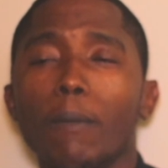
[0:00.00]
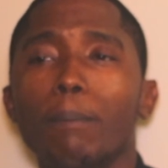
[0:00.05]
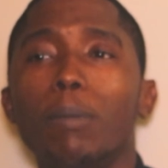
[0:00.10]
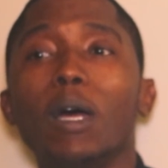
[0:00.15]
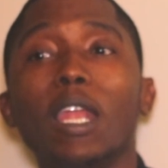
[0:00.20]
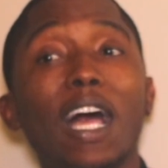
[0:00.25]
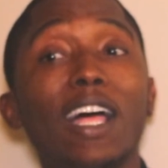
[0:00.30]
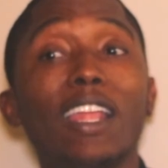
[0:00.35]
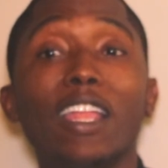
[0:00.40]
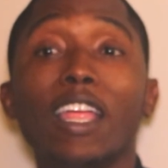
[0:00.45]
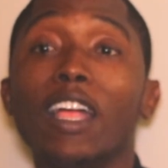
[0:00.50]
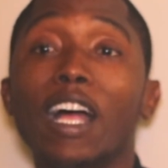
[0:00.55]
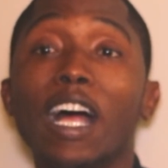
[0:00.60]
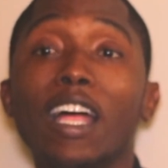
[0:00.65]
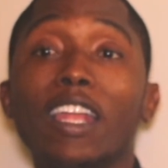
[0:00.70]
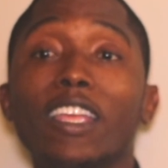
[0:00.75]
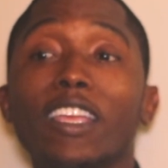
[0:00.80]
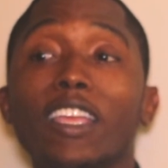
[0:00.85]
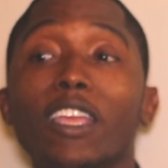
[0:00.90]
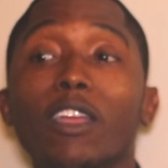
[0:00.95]
But I
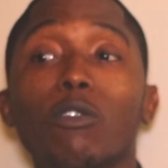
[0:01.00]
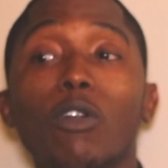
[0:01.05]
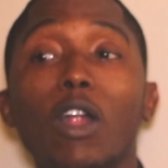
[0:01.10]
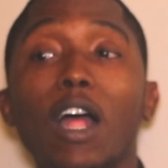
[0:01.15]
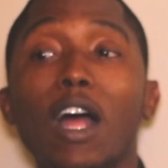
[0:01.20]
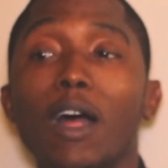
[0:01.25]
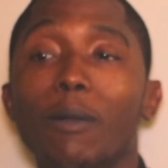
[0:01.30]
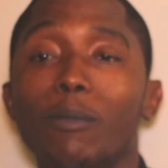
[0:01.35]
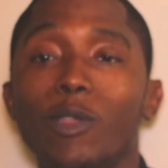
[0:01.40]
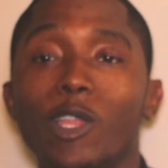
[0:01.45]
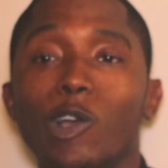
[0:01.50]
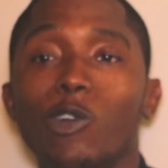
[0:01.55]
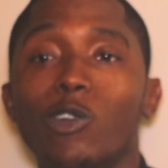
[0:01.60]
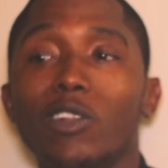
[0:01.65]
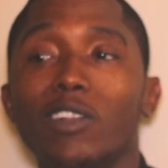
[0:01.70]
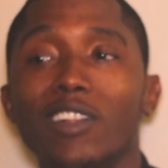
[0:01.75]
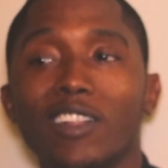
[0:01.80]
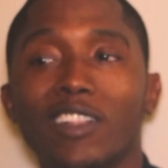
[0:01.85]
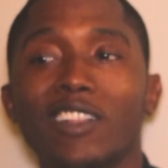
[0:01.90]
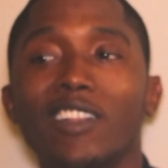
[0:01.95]
didn't get robbed though.
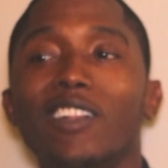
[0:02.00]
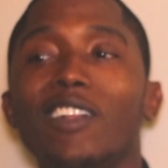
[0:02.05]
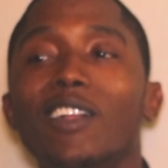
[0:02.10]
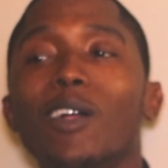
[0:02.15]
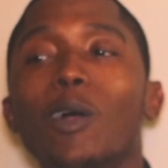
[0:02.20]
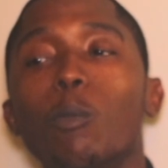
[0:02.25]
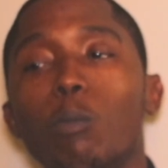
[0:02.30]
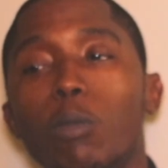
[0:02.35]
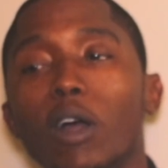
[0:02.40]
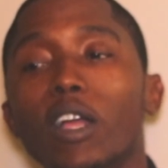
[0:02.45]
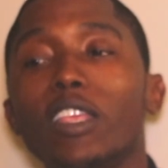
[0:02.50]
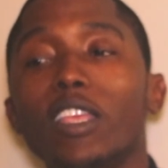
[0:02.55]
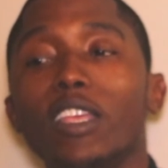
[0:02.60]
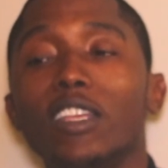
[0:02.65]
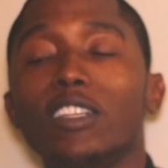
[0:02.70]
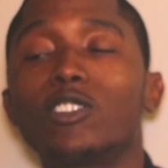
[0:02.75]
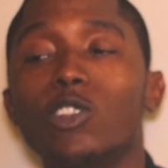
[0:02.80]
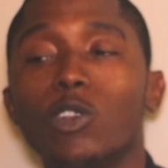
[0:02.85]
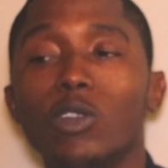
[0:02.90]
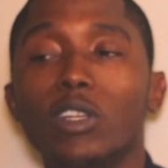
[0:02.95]
But yeah,
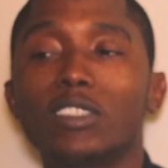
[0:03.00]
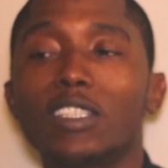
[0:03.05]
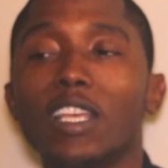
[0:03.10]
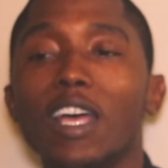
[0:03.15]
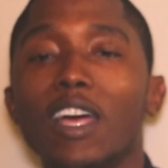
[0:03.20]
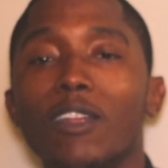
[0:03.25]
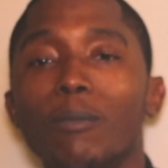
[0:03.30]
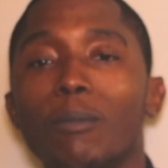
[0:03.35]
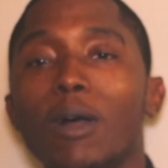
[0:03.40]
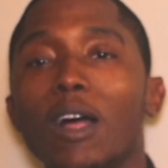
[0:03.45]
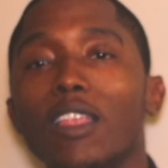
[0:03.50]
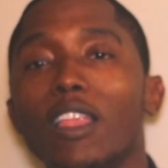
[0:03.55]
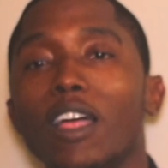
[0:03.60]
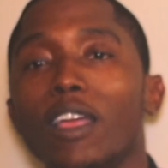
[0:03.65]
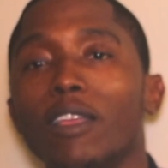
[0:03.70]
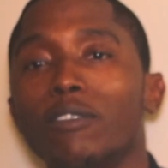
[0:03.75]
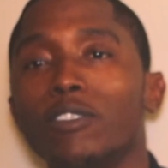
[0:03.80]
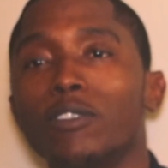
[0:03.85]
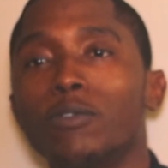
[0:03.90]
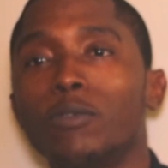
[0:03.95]
it's sort of tied to my
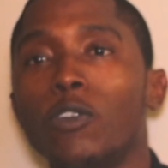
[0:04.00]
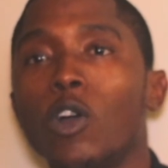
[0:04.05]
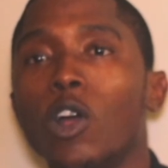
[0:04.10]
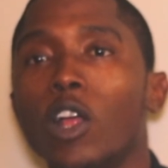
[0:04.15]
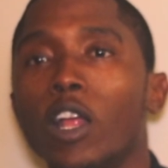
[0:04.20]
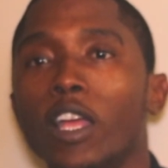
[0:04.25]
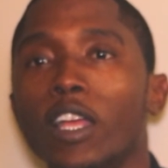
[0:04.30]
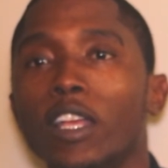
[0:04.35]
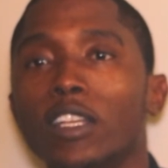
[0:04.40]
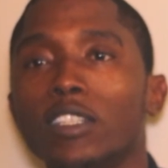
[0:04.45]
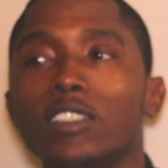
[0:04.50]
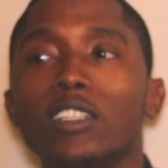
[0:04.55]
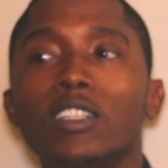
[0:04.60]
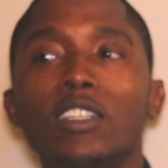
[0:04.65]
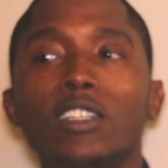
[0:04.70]
life as far as